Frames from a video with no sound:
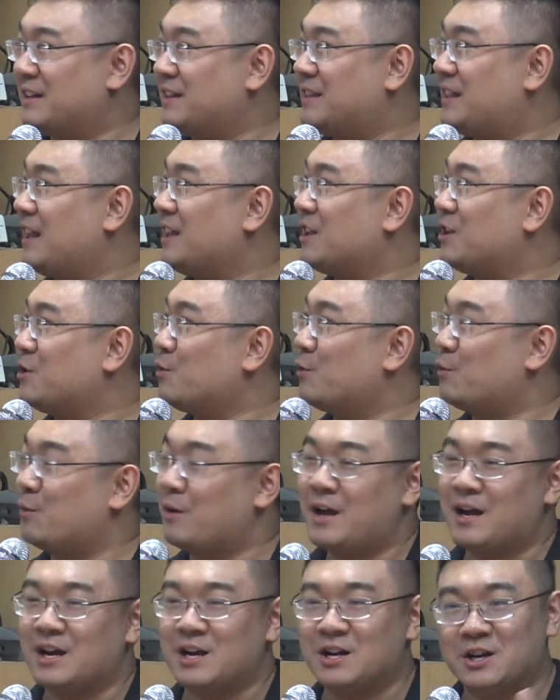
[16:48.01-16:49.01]
then
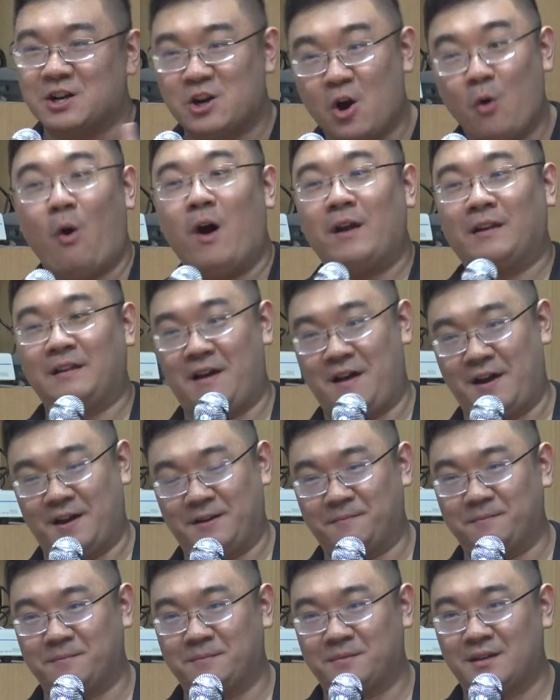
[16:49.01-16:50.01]
you go
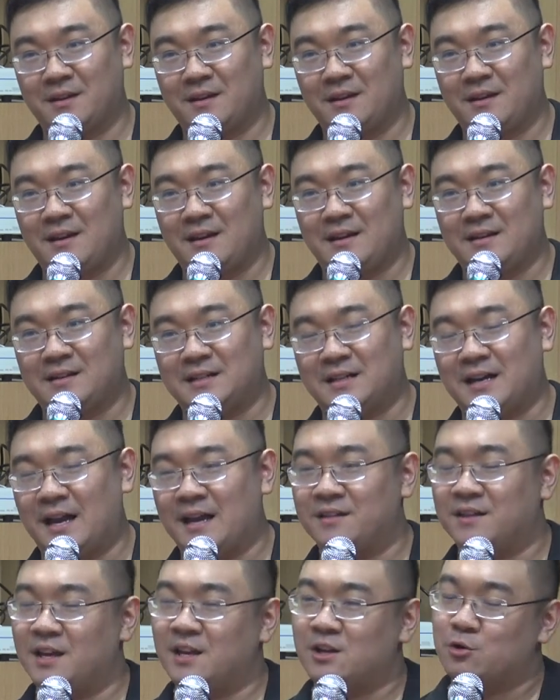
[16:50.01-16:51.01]
online,
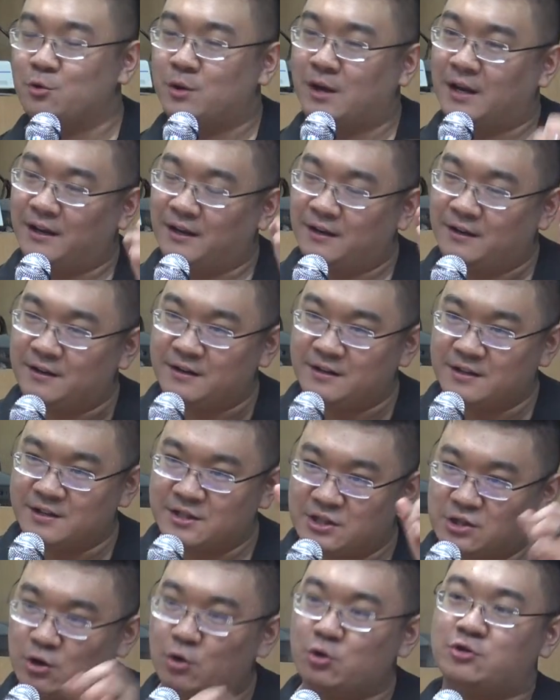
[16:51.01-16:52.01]
and then you can
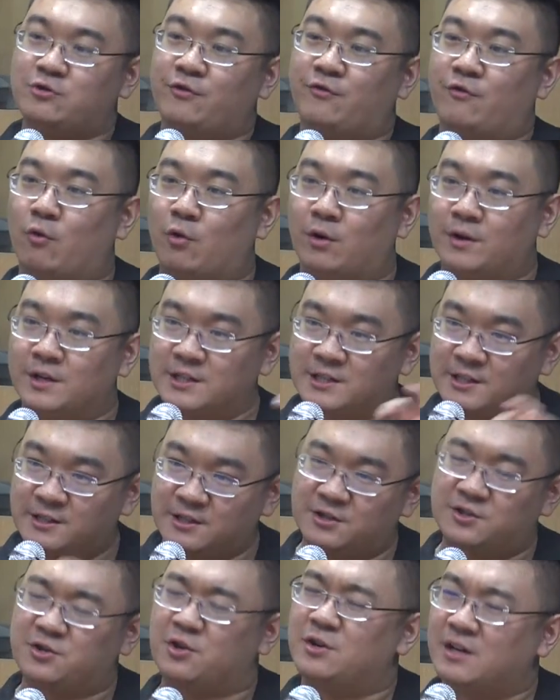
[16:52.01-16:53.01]
search for a
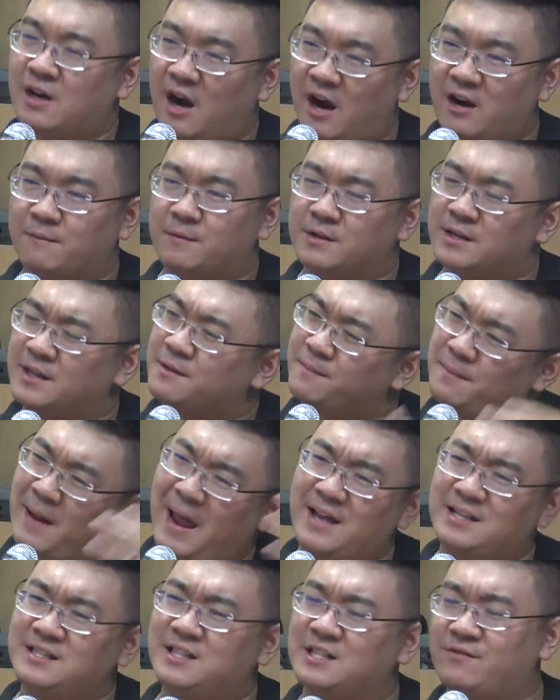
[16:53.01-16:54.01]
certain kind of, in the
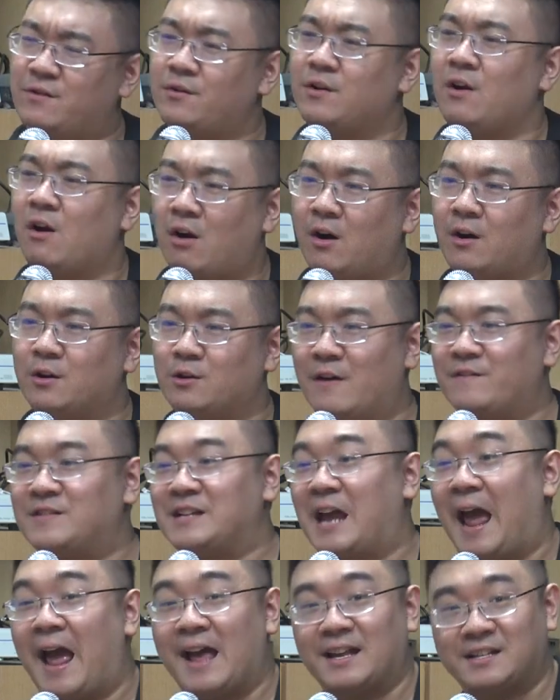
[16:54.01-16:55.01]
past it's very hard, you have
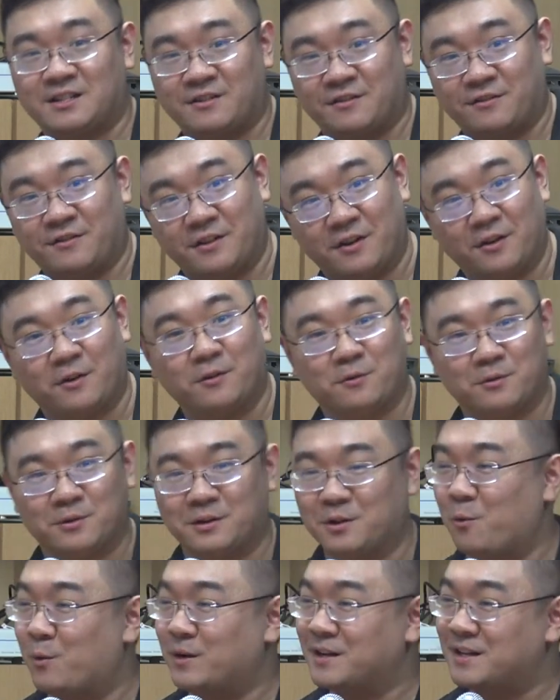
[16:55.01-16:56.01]
to ask,
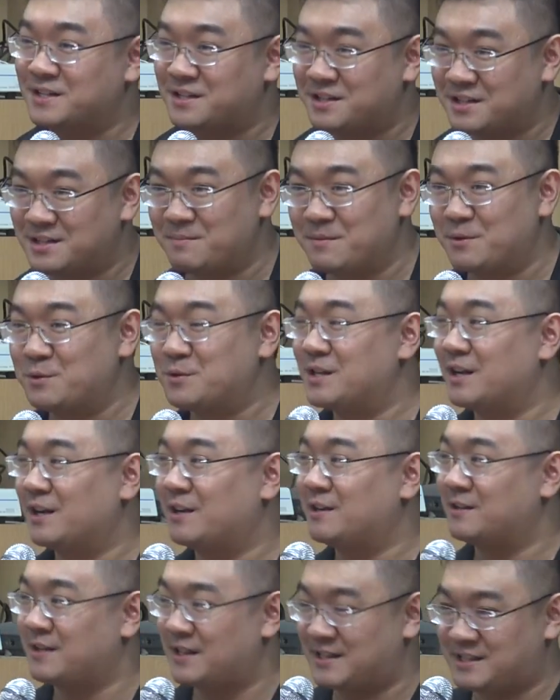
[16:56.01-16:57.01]
what is this
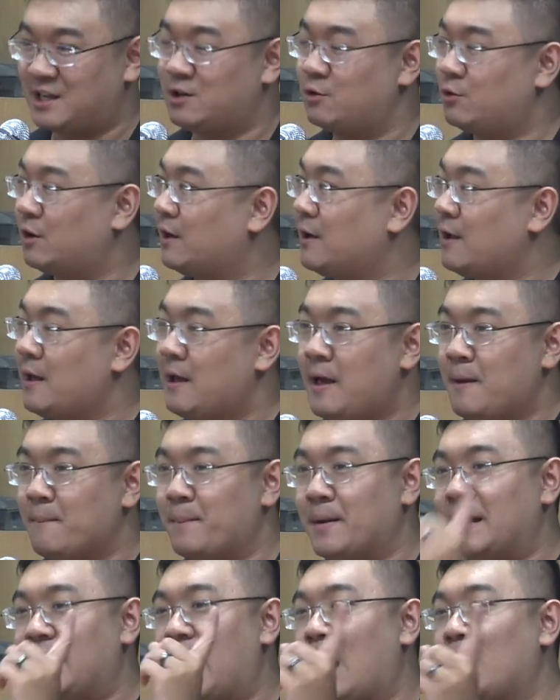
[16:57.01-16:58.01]
music, etc.
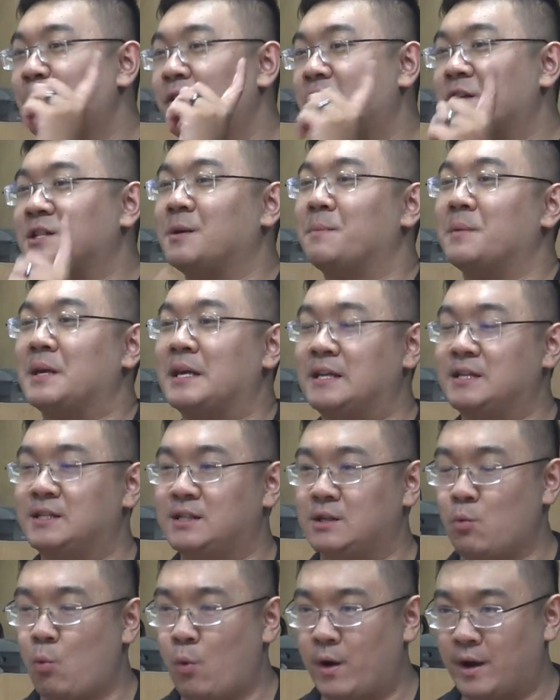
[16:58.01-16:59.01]
But now there are some
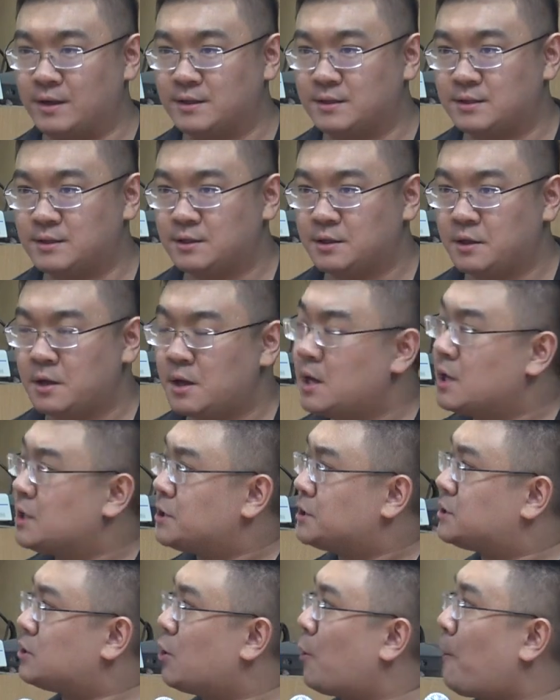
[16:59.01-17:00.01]
easy ways.
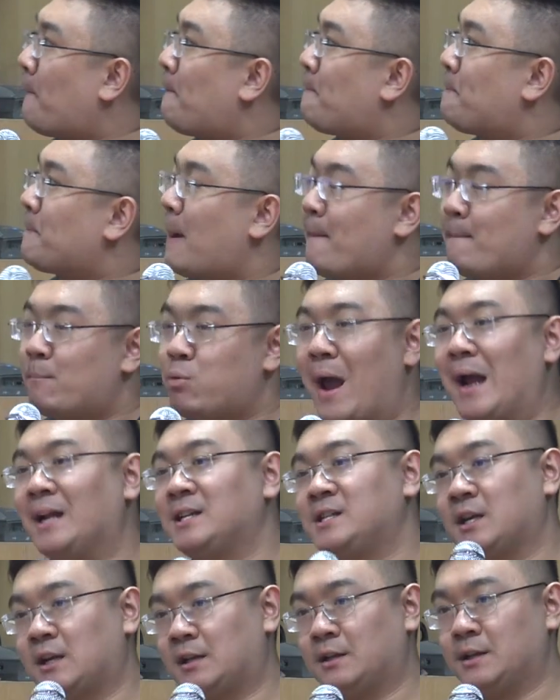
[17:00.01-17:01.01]
So
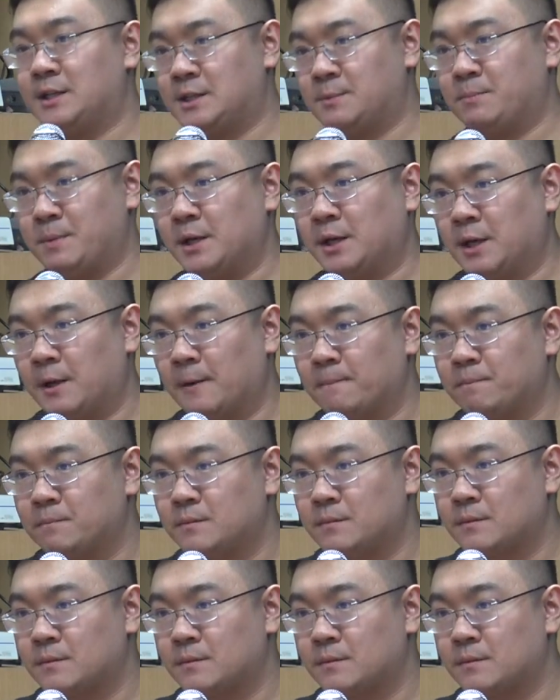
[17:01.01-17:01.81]
practically speaking,